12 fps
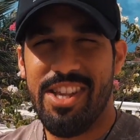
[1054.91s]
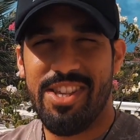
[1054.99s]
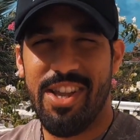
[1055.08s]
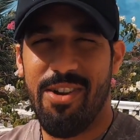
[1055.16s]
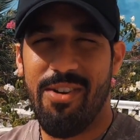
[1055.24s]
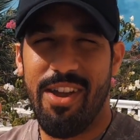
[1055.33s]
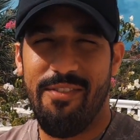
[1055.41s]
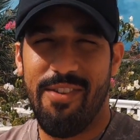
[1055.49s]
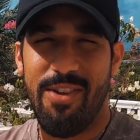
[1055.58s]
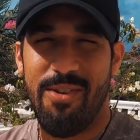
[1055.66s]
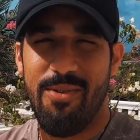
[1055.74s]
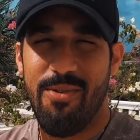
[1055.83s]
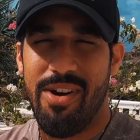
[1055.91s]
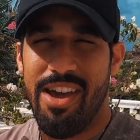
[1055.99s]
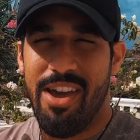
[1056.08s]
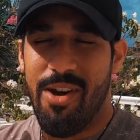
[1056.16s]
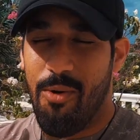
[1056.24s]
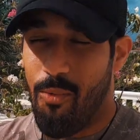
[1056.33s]
So if you
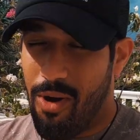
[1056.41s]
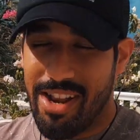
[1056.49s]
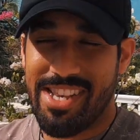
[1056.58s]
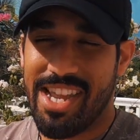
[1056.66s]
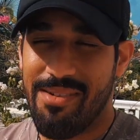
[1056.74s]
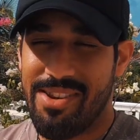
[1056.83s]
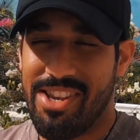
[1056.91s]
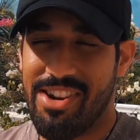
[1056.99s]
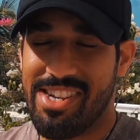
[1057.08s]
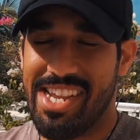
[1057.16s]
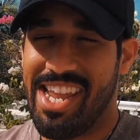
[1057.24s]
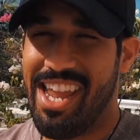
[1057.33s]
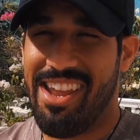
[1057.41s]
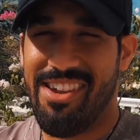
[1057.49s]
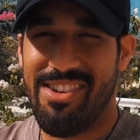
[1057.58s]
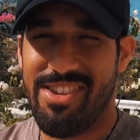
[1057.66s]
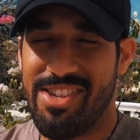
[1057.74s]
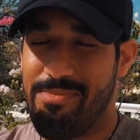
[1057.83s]
want to come to Turks and
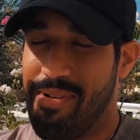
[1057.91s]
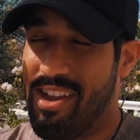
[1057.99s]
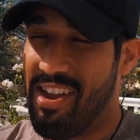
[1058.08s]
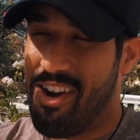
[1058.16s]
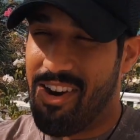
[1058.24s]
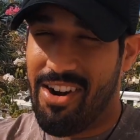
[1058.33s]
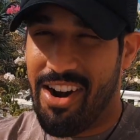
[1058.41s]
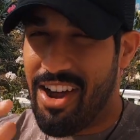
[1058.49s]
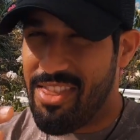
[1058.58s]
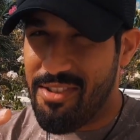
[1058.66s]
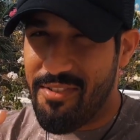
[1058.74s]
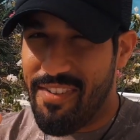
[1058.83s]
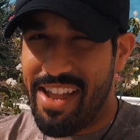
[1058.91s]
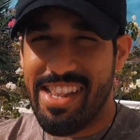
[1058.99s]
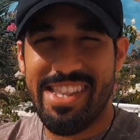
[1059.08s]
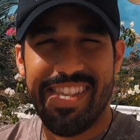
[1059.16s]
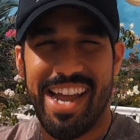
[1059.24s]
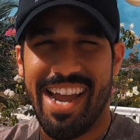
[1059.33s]
Caicos but are on the
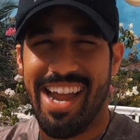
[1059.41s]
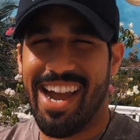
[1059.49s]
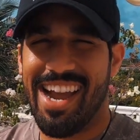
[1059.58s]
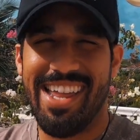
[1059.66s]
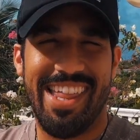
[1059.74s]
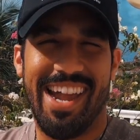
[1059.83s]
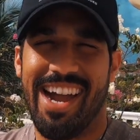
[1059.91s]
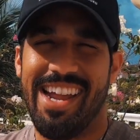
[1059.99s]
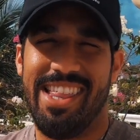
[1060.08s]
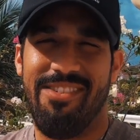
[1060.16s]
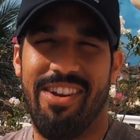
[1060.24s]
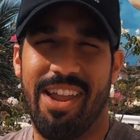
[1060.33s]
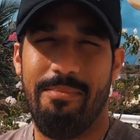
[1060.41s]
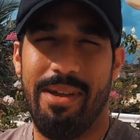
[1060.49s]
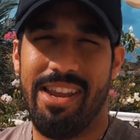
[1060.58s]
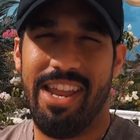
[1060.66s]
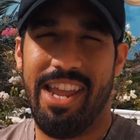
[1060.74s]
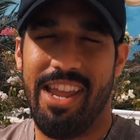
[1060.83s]
fence, I highly
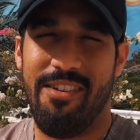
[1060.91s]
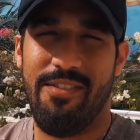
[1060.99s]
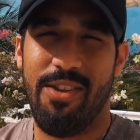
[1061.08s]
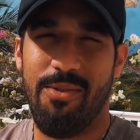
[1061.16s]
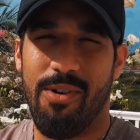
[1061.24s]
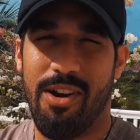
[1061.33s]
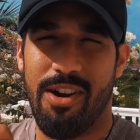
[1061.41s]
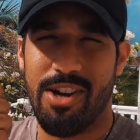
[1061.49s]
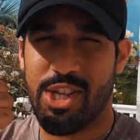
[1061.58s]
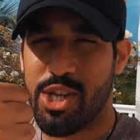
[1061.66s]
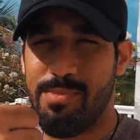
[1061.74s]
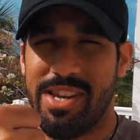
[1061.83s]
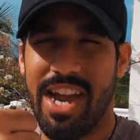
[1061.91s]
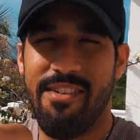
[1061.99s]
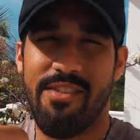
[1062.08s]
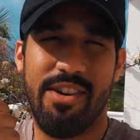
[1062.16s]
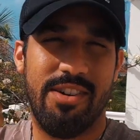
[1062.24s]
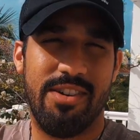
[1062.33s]
recommend it. If you are a scuba
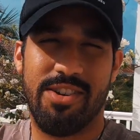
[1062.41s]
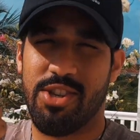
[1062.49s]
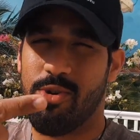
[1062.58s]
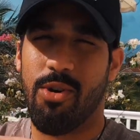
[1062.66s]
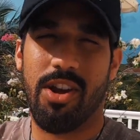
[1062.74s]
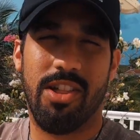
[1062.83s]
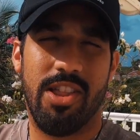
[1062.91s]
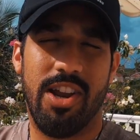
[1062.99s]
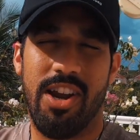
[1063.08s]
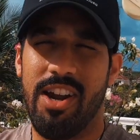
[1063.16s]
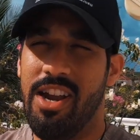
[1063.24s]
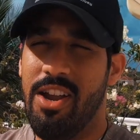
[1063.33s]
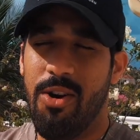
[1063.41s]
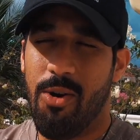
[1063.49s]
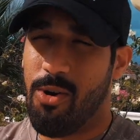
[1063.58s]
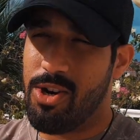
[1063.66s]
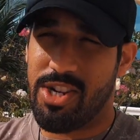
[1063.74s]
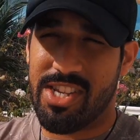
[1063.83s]
diver, snorkeler,
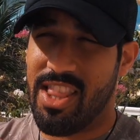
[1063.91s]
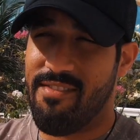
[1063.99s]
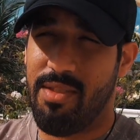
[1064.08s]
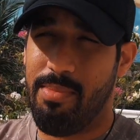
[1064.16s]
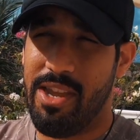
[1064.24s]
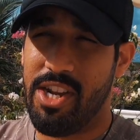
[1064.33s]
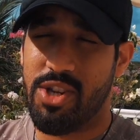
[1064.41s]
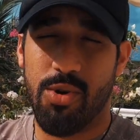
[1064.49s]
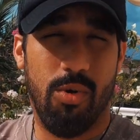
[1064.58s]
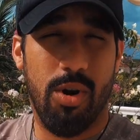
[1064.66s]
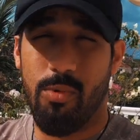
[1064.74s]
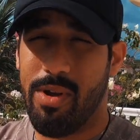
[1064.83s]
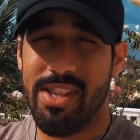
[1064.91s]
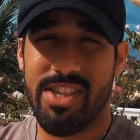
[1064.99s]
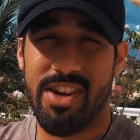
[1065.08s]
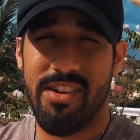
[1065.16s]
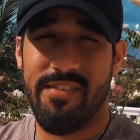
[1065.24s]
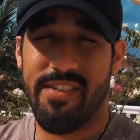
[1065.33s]
or just love the beach, or
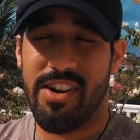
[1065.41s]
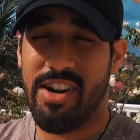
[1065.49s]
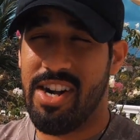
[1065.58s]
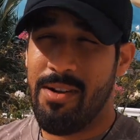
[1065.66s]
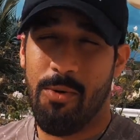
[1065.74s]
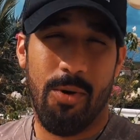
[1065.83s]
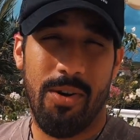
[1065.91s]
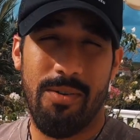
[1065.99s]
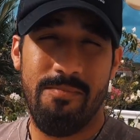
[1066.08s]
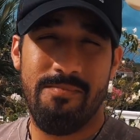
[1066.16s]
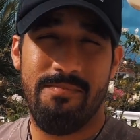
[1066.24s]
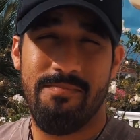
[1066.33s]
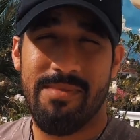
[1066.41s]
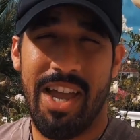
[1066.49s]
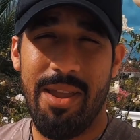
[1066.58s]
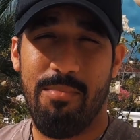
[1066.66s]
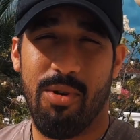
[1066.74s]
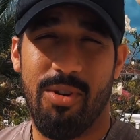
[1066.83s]
windsurfer, or
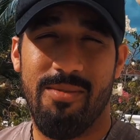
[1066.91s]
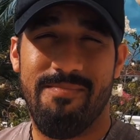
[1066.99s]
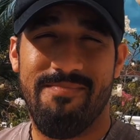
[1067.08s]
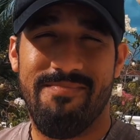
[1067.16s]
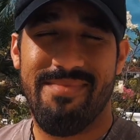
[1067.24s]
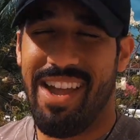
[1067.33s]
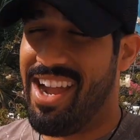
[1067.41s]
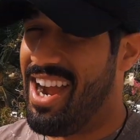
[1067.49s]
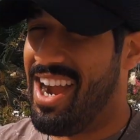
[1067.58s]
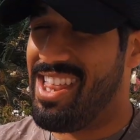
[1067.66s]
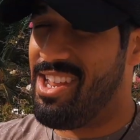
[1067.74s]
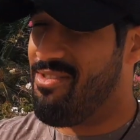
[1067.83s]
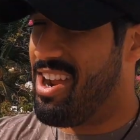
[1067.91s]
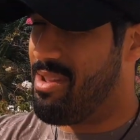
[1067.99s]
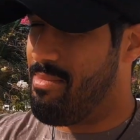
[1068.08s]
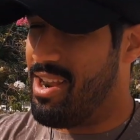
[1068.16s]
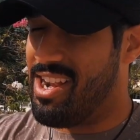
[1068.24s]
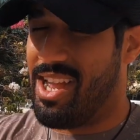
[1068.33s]
kiteboarder, I highly
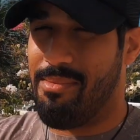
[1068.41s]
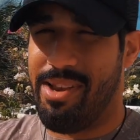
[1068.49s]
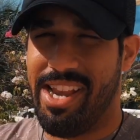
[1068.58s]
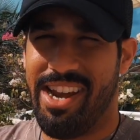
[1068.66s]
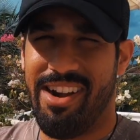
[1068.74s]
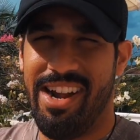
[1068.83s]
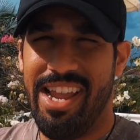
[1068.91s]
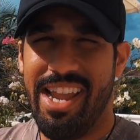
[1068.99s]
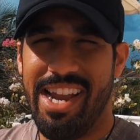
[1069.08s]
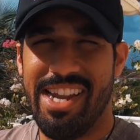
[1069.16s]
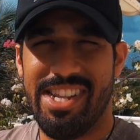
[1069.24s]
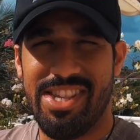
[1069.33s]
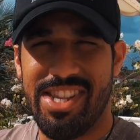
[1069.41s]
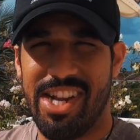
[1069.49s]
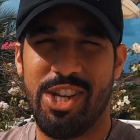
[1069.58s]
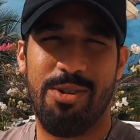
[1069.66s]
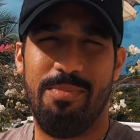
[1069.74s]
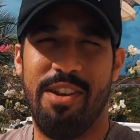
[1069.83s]
recommend coming here. It is
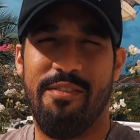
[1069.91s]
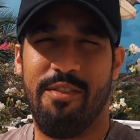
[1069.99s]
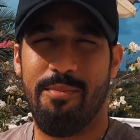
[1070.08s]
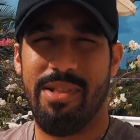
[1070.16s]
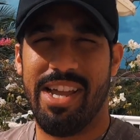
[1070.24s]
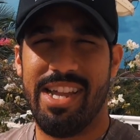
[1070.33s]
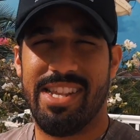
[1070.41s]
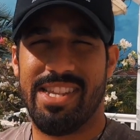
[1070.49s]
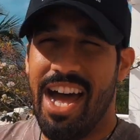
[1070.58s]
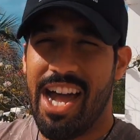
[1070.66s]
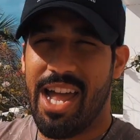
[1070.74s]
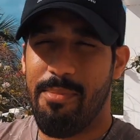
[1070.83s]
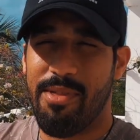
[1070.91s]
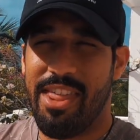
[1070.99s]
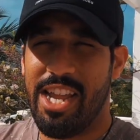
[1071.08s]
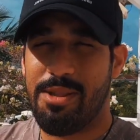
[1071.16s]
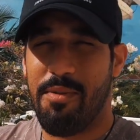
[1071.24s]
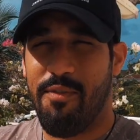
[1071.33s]
such a beautiful place. A couple
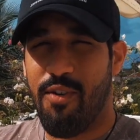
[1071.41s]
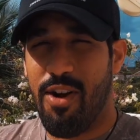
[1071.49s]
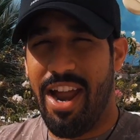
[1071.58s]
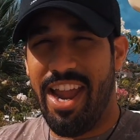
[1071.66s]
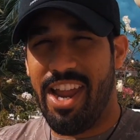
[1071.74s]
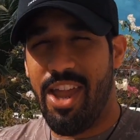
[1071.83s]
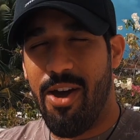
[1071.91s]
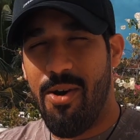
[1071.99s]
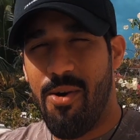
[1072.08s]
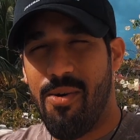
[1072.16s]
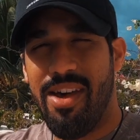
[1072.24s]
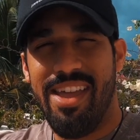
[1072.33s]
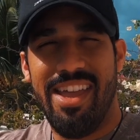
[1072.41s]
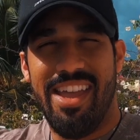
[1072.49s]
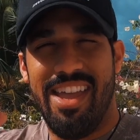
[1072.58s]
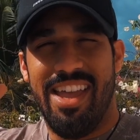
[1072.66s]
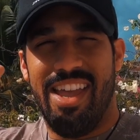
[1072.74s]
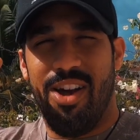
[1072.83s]
things before I go.
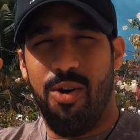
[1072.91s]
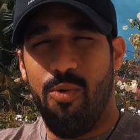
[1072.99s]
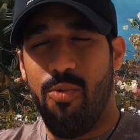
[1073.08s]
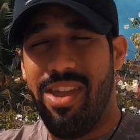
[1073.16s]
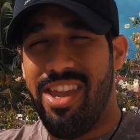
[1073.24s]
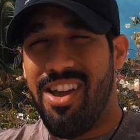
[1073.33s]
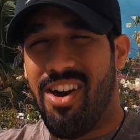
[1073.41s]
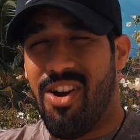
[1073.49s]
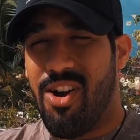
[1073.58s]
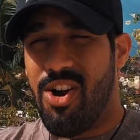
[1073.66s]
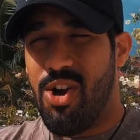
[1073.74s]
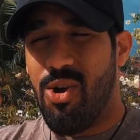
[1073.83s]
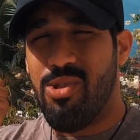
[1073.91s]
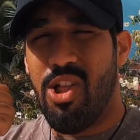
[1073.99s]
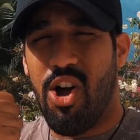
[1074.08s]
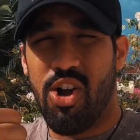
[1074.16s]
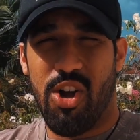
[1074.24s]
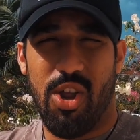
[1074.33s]
We are no
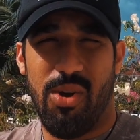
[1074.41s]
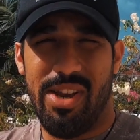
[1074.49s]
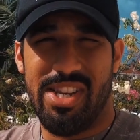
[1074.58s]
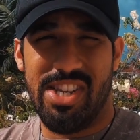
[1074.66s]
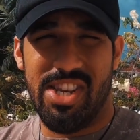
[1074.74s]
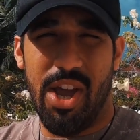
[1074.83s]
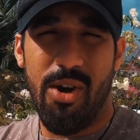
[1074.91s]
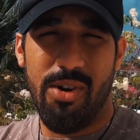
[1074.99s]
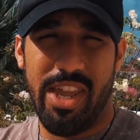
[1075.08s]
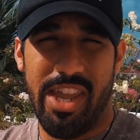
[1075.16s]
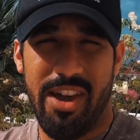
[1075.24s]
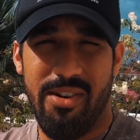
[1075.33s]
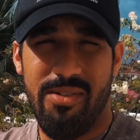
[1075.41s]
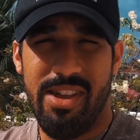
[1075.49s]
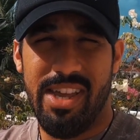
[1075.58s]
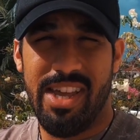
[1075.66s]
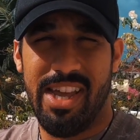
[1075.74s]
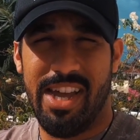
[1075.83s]
longer going to Tokyo
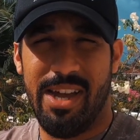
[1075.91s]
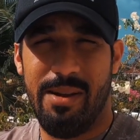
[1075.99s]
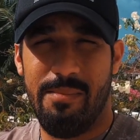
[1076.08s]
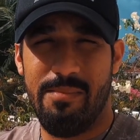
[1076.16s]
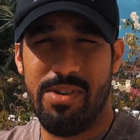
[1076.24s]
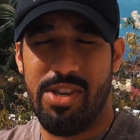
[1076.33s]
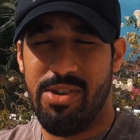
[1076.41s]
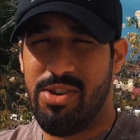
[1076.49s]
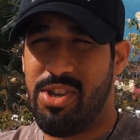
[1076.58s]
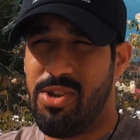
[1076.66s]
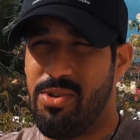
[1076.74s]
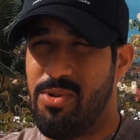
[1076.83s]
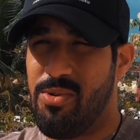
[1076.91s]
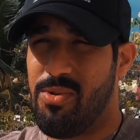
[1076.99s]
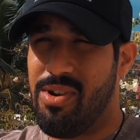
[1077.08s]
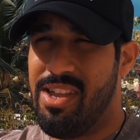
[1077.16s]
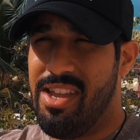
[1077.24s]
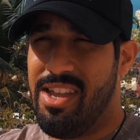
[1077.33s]
due
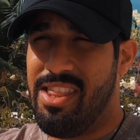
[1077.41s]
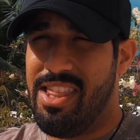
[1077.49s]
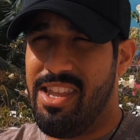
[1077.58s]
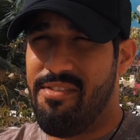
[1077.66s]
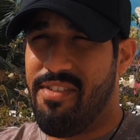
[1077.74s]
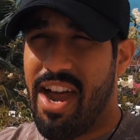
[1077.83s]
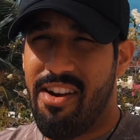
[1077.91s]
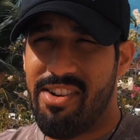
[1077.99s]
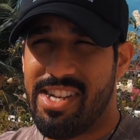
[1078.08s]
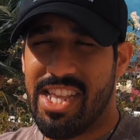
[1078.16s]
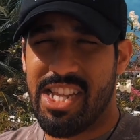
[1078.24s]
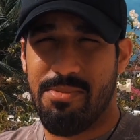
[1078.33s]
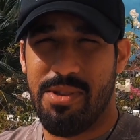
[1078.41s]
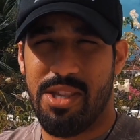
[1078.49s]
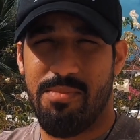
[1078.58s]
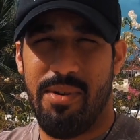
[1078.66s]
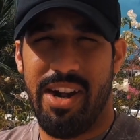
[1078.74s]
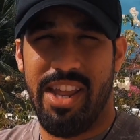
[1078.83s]
to the virus that's been
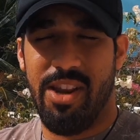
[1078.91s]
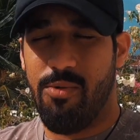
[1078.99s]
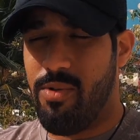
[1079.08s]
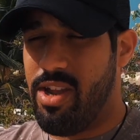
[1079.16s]
spreading.